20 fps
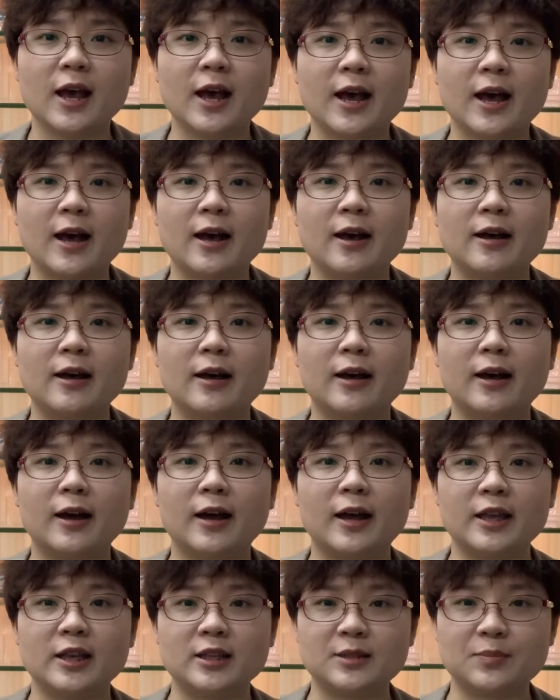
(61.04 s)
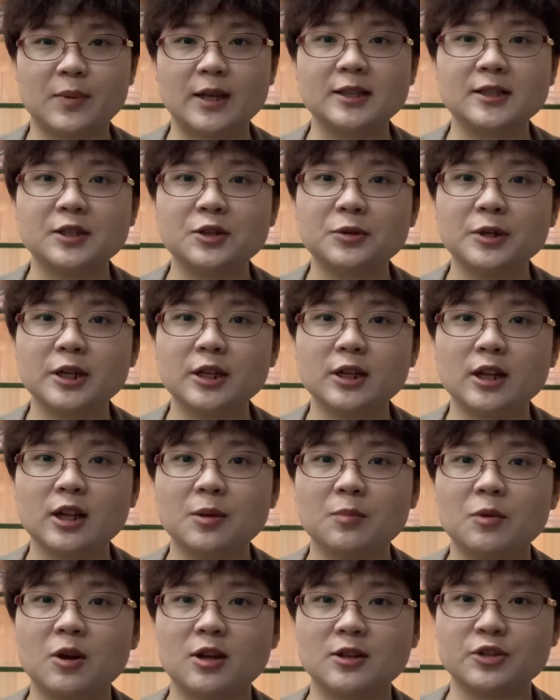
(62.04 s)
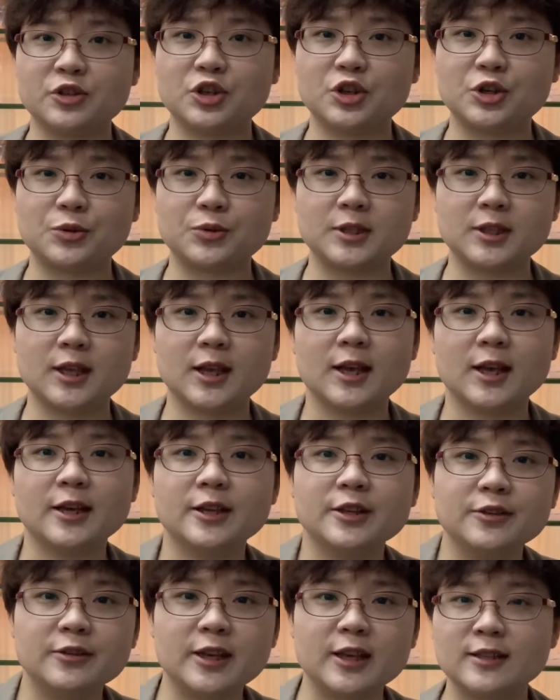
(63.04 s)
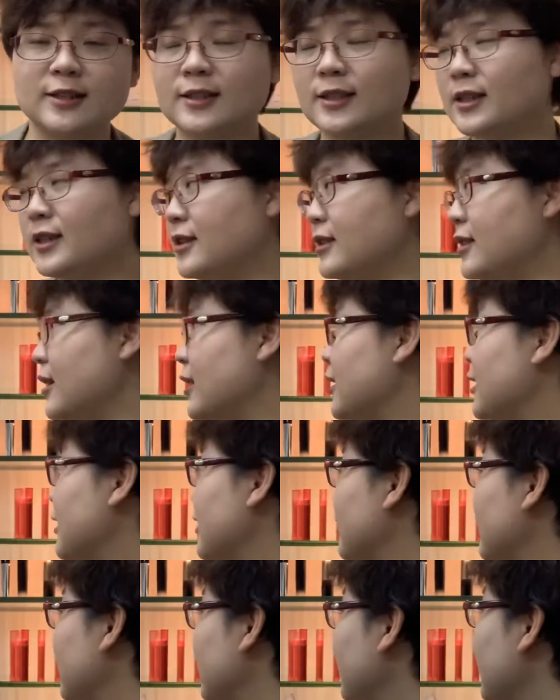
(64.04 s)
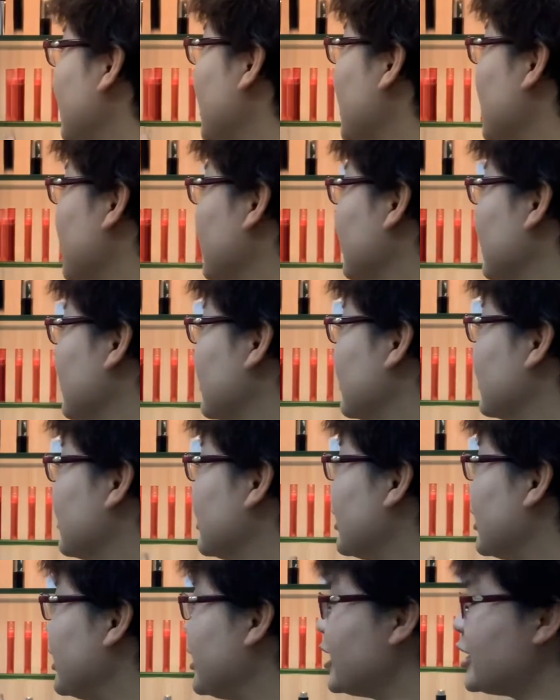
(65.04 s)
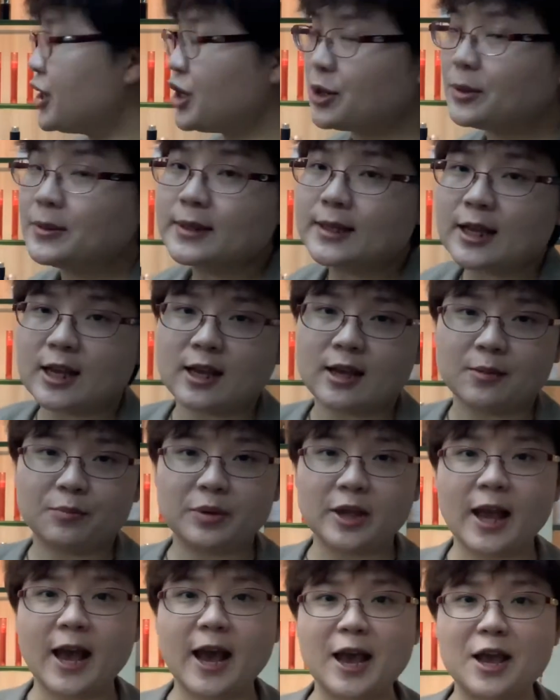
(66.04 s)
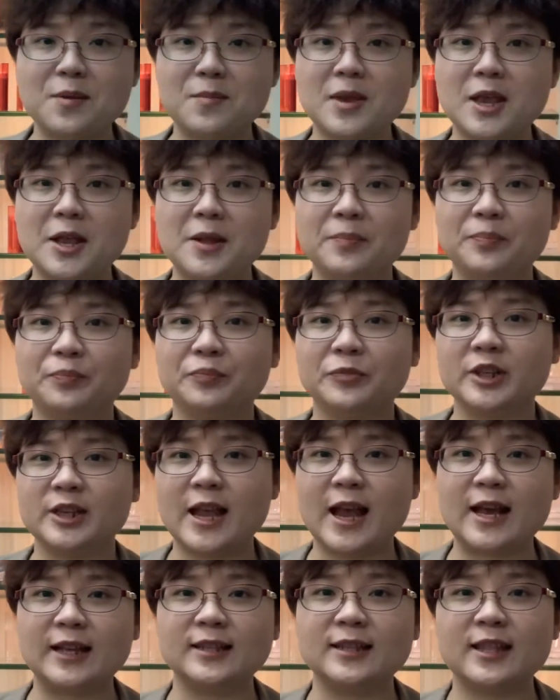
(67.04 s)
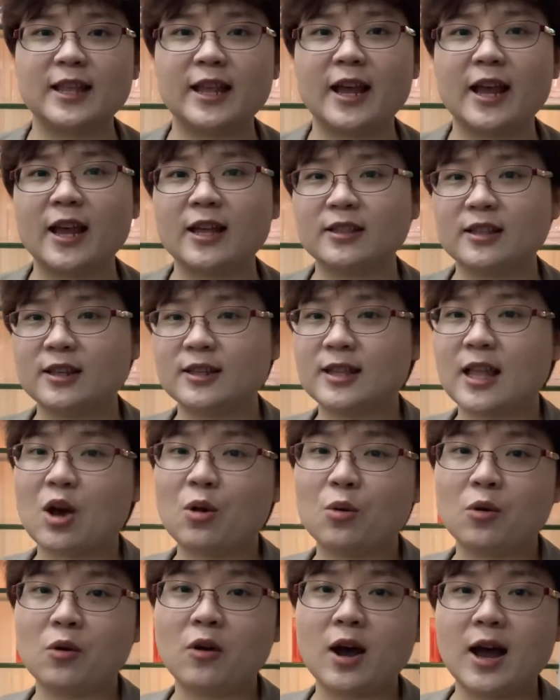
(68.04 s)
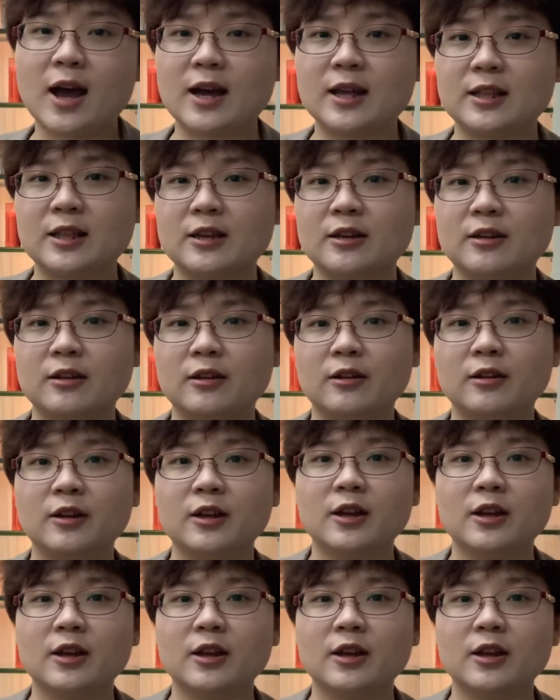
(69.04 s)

uh, especially lip gloss tubes. You can see the clear tubes behind me. Yes, they, these all are the